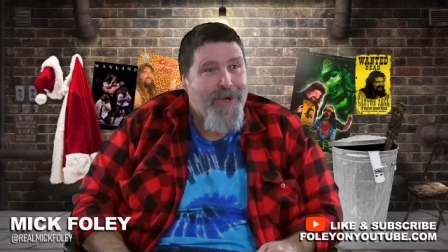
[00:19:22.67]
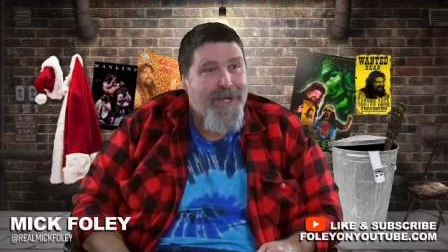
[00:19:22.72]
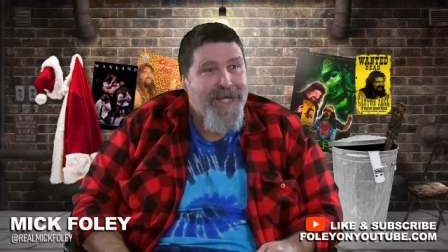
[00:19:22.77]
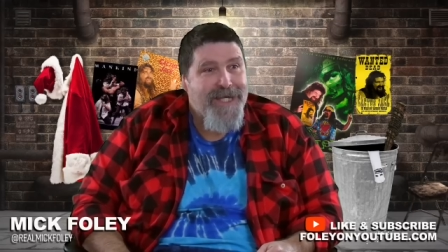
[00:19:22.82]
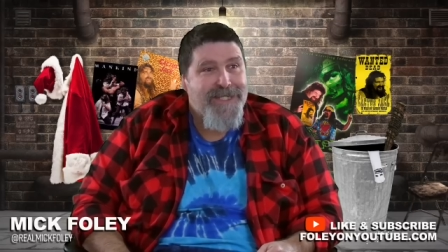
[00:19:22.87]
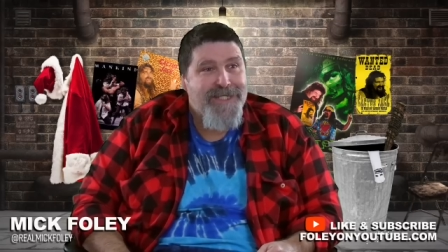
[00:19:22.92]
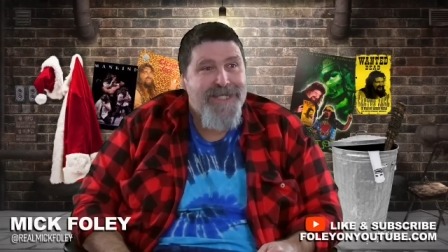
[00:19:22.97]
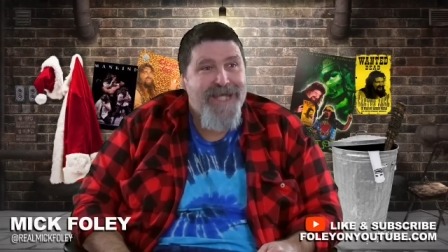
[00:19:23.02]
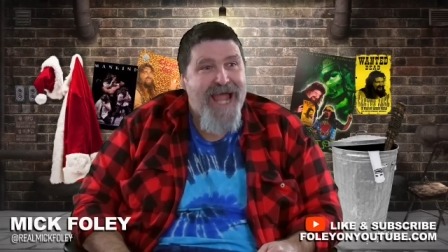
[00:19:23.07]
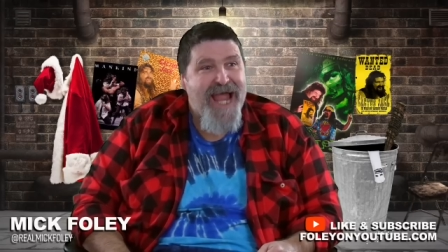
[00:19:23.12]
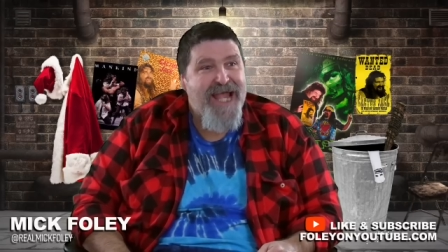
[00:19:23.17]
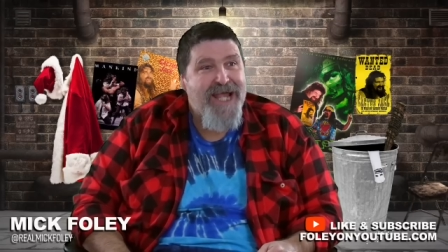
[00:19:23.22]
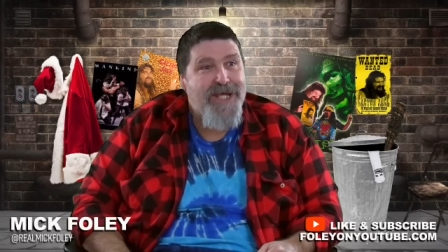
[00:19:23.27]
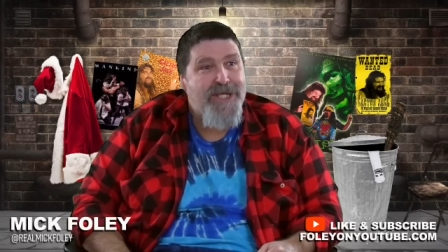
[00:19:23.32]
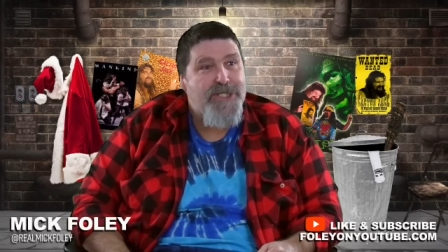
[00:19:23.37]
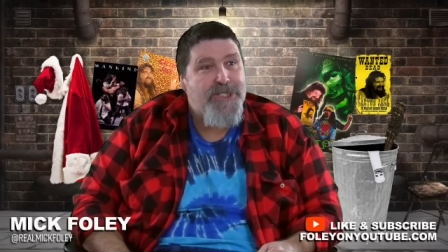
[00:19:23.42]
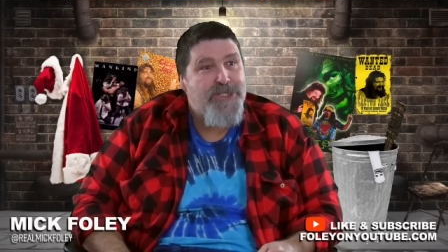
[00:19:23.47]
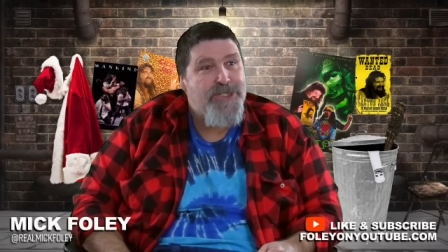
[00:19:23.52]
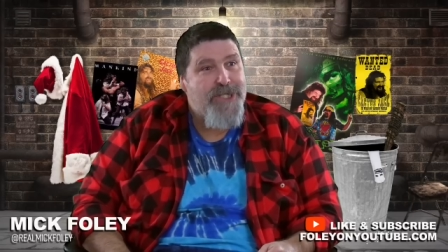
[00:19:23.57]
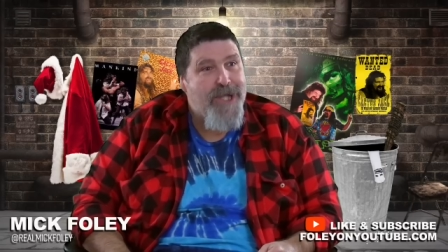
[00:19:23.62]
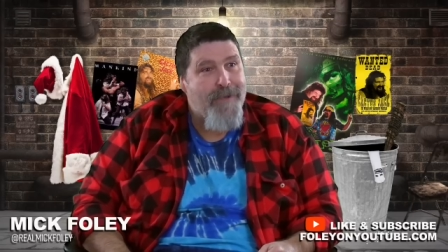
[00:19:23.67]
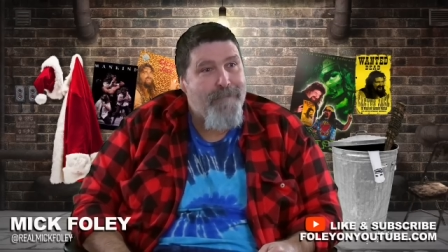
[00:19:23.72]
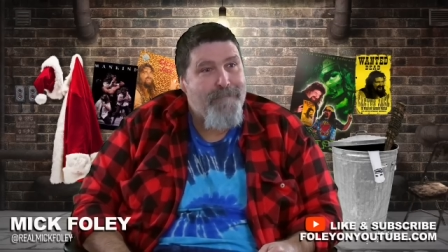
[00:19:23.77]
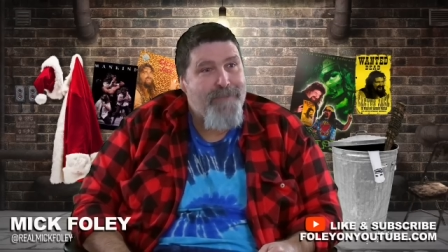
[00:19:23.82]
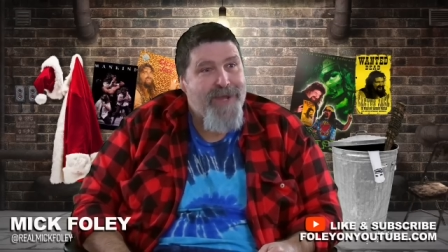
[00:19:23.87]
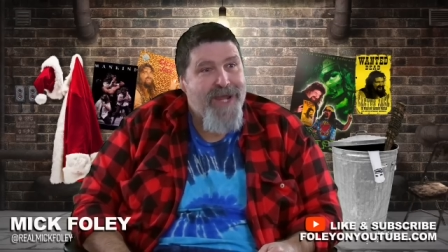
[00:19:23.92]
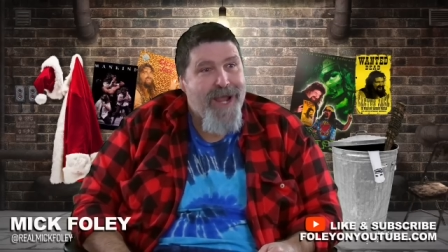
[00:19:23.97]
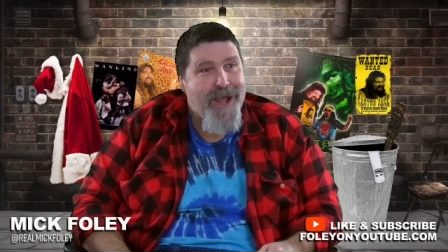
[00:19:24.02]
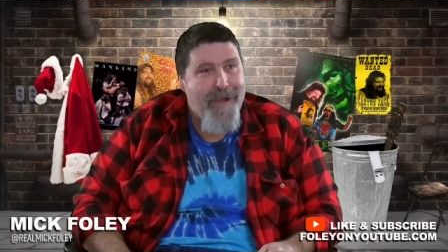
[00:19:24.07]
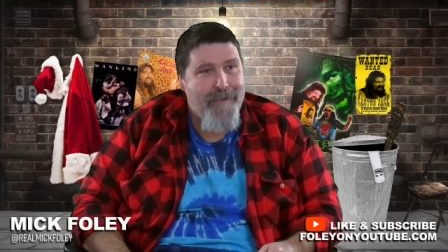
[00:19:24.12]
He's kind of
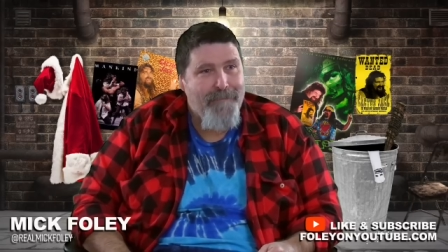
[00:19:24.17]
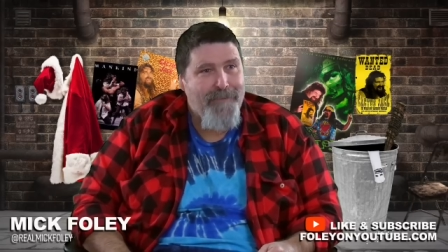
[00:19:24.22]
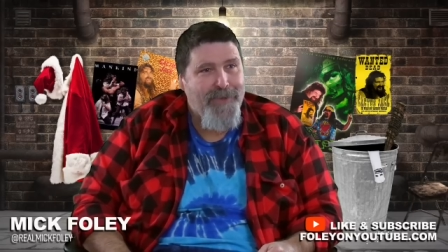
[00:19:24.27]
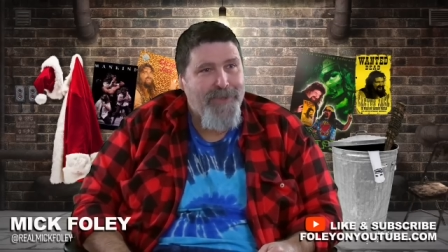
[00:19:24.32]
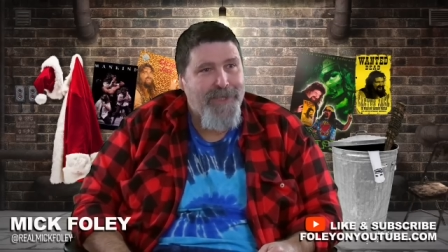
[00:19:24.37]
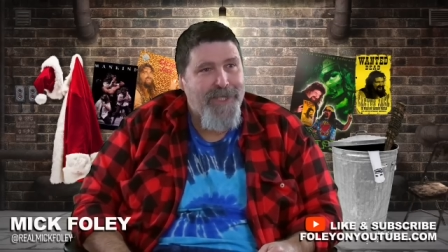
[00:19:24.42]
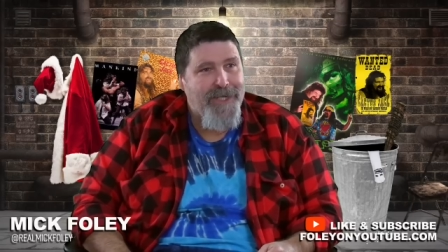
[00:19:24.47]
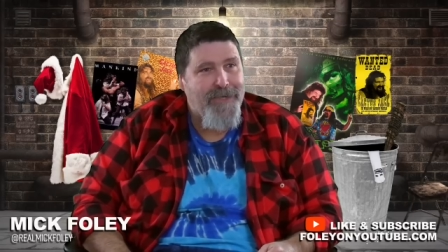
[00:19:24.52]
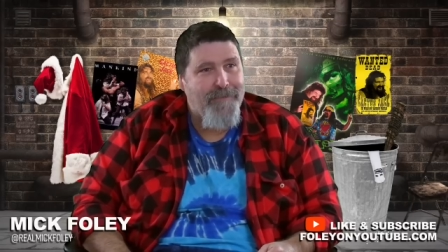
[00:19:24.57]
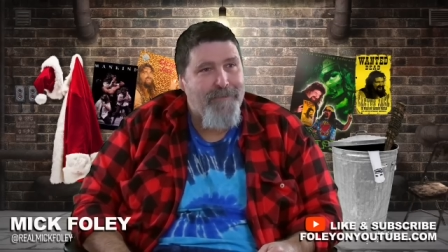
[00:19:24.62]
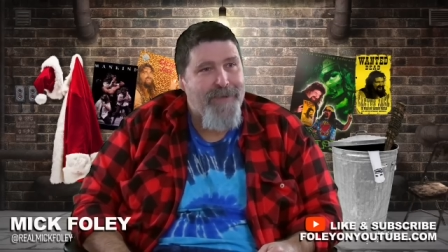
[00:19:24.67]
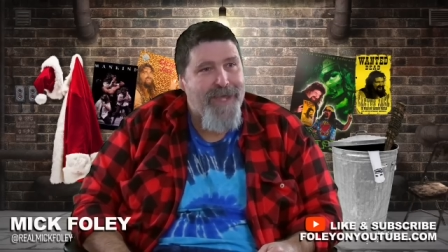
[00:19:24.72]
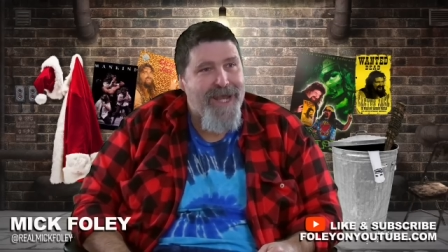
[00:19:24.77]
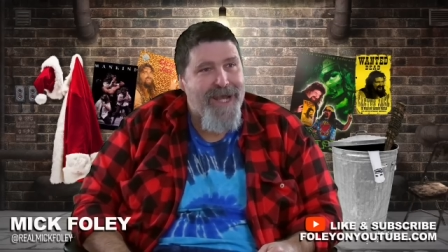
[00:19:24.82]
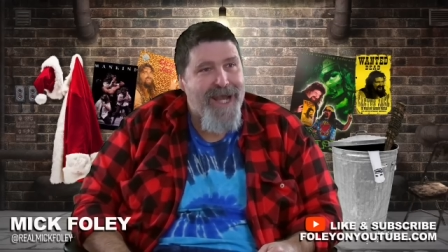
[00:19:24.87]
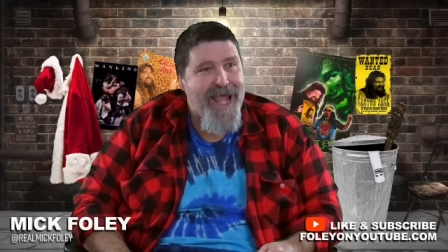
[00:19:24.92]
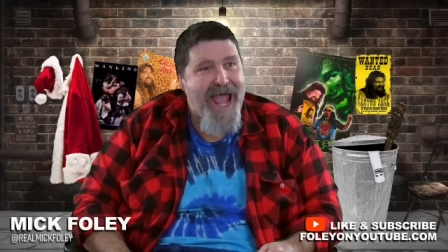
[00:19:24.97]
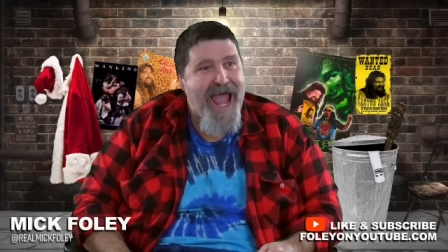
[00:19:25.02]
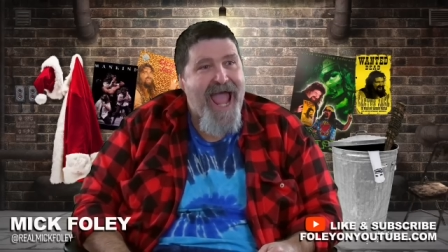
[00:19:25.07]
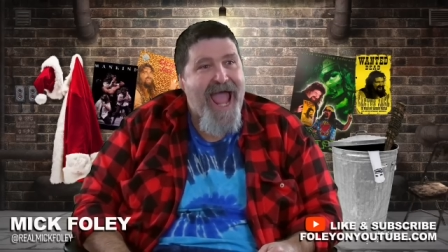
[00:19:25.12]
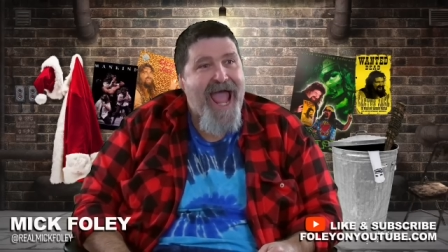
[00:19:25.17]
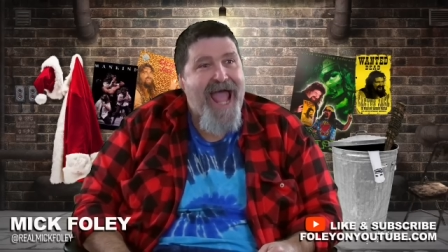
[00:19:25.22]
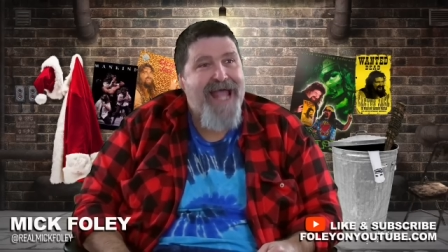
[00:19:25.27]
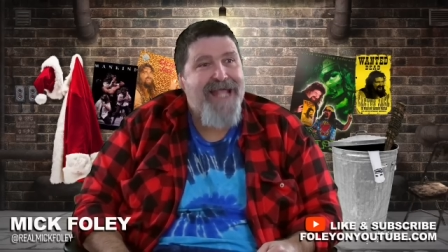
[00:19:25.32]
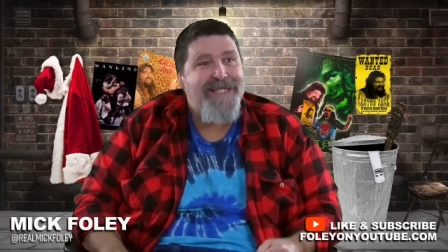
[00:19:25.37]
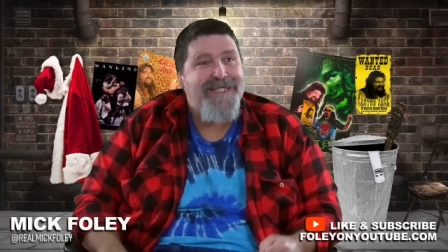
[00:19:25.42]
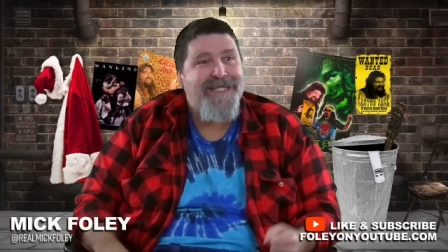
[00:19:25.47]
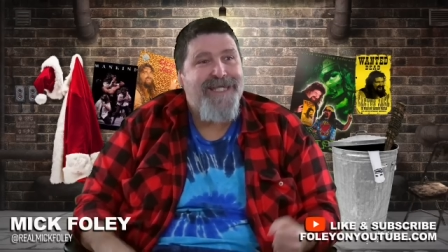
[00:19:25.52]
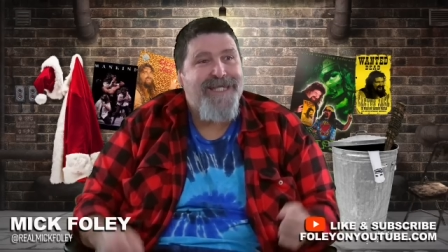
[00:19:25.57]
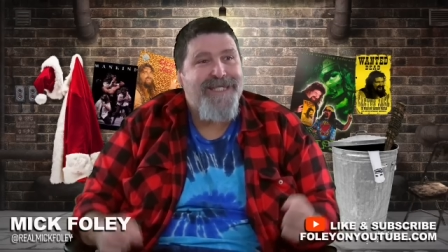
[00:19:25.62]
jumping up a little bit
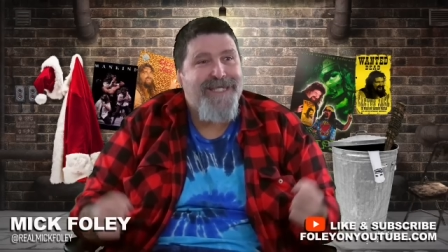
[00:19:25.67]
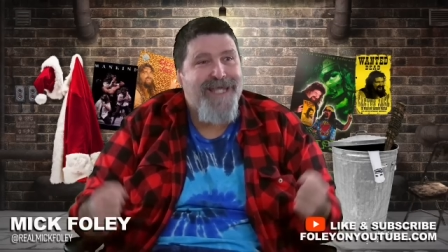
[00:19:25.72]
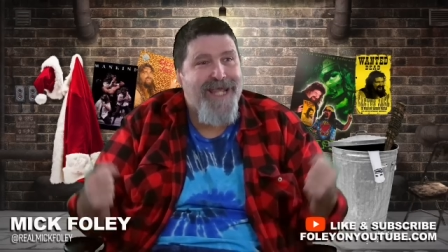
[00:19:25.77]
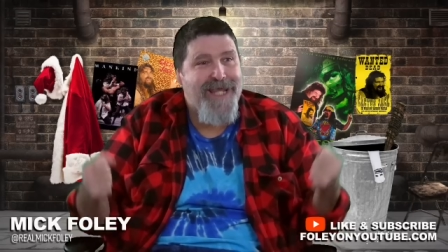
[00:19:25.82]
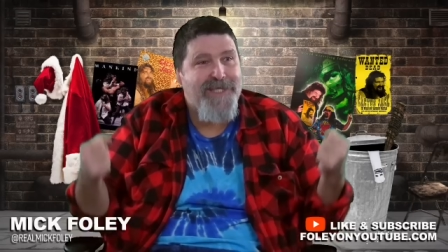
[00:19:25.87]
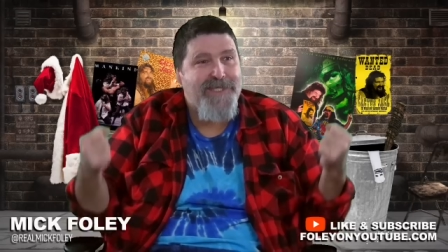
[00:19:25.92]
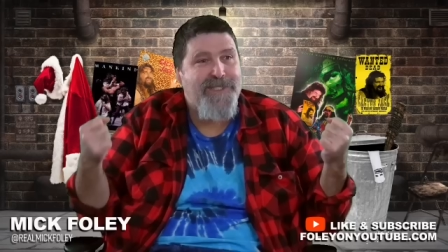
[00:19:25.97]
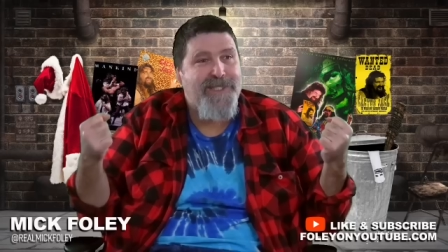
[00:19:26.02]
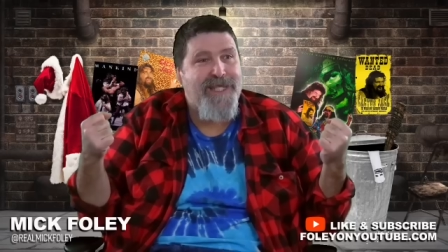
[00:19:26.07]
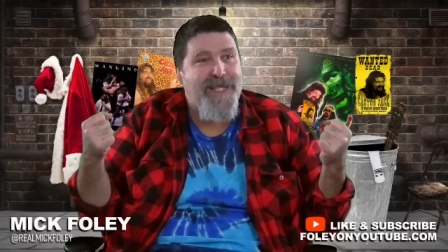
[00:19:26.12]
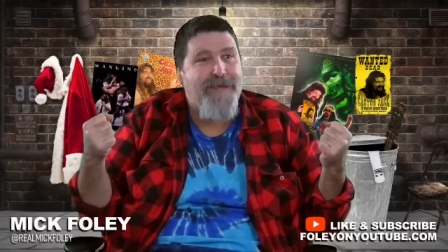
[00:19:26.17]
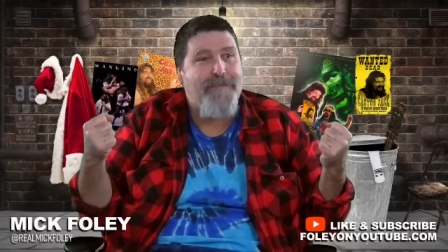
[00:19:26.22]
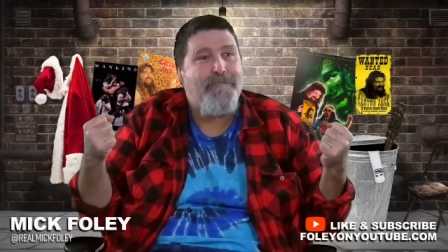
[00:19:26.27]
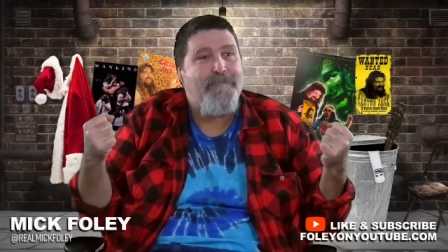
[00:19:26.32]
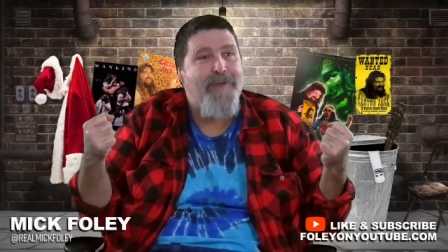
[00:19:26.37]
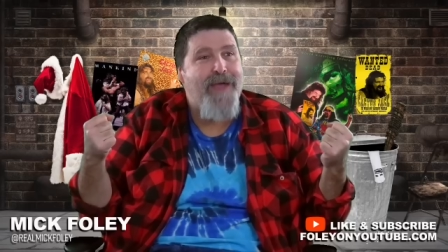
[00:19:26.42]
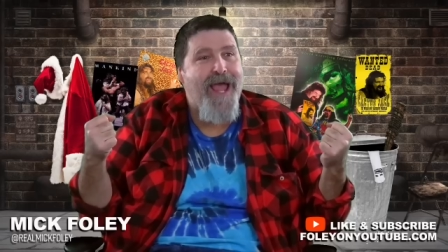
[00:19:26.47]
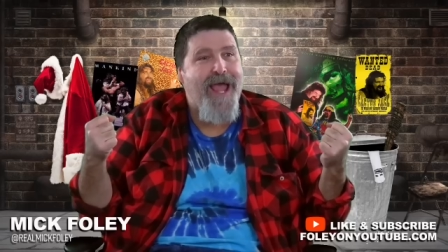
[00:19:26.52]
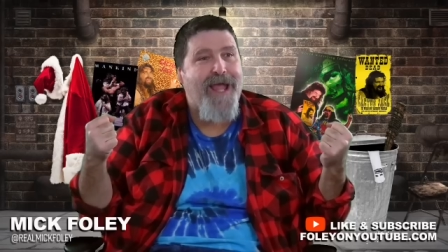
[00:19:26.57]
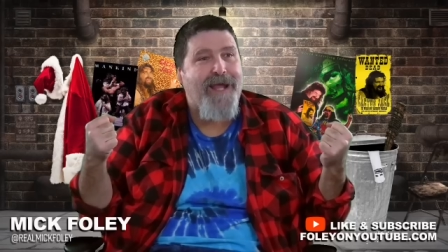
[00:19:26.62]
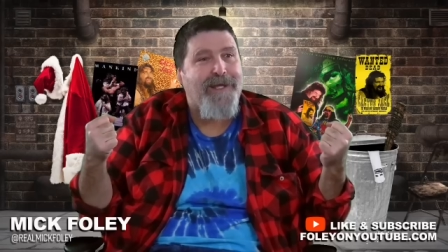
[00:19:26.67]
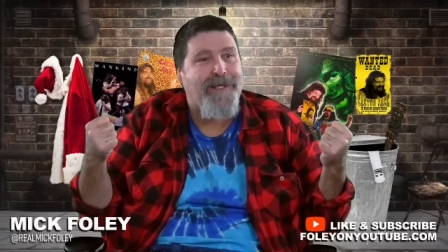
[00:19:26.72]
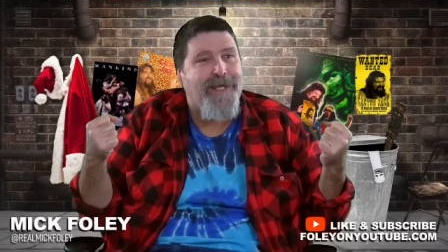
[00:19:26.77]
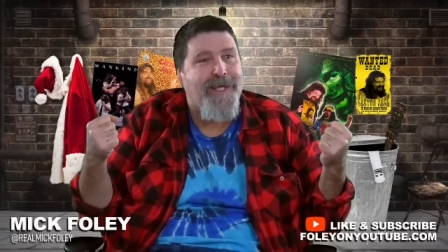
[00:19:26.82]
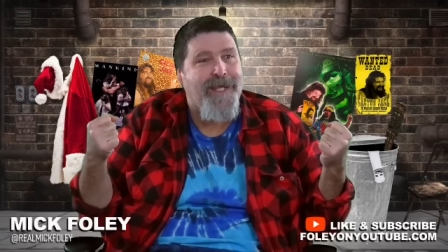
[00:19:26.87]
as he takes the impact.